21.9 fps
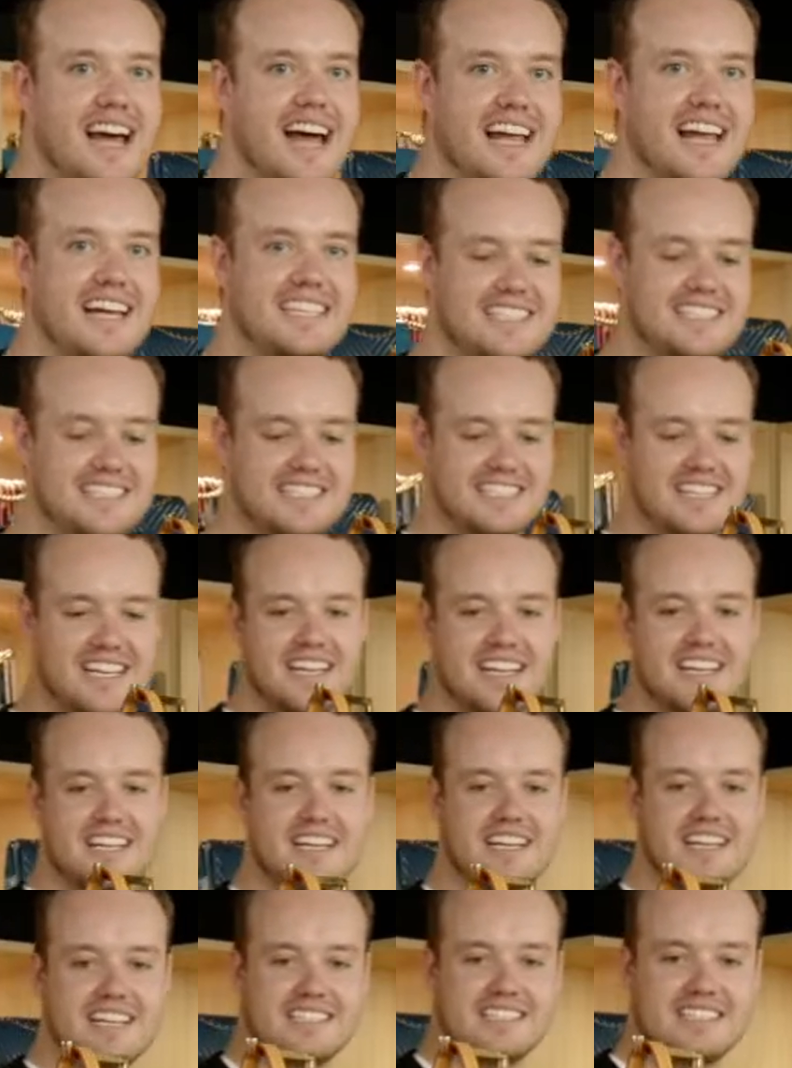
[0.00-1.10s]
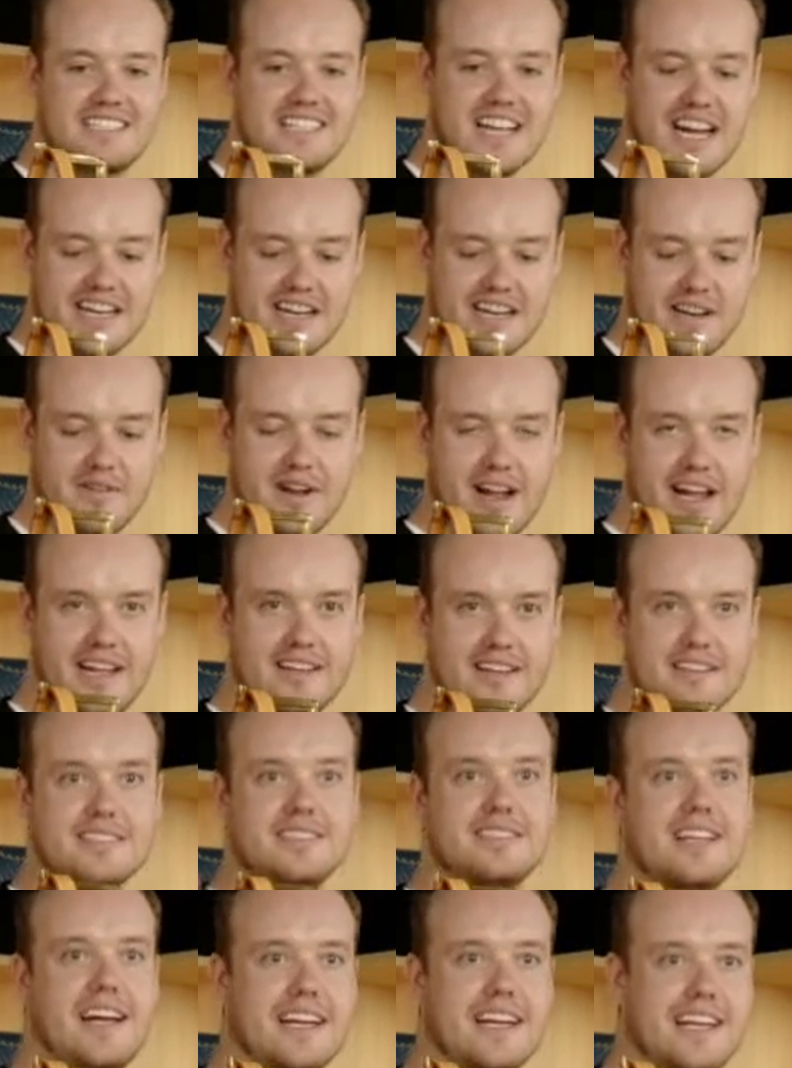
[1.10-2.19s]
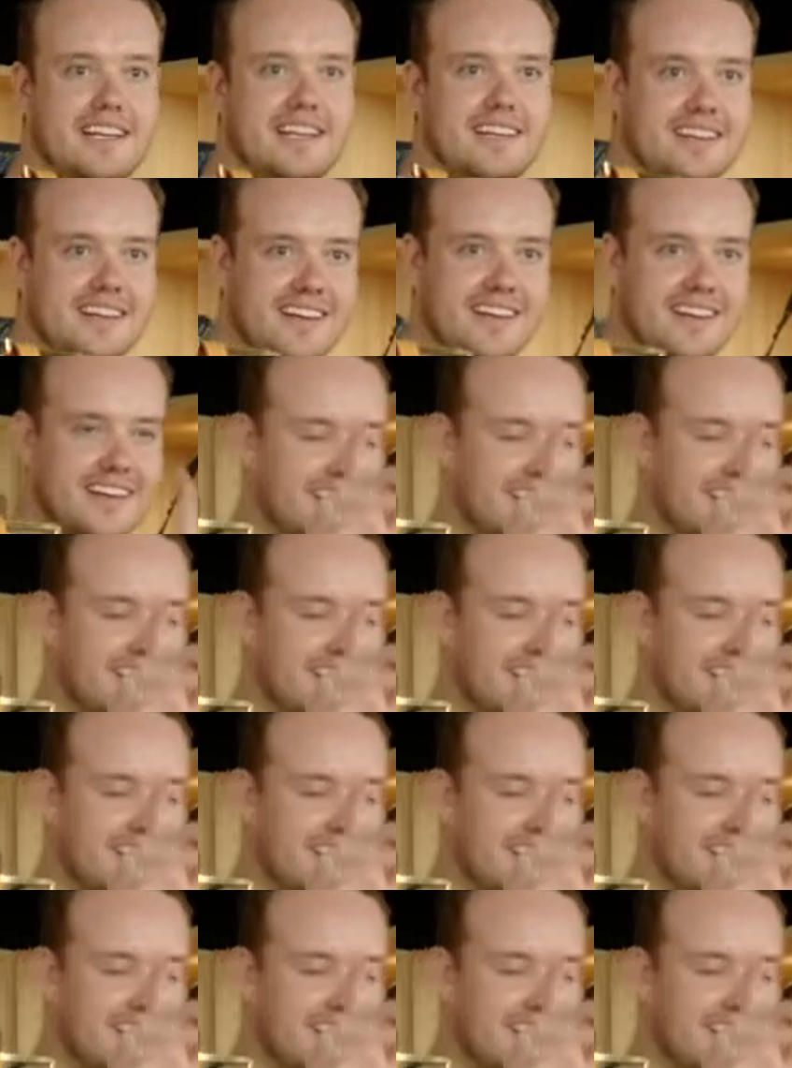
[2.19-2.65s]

you guys. Stunning, right? Stunning.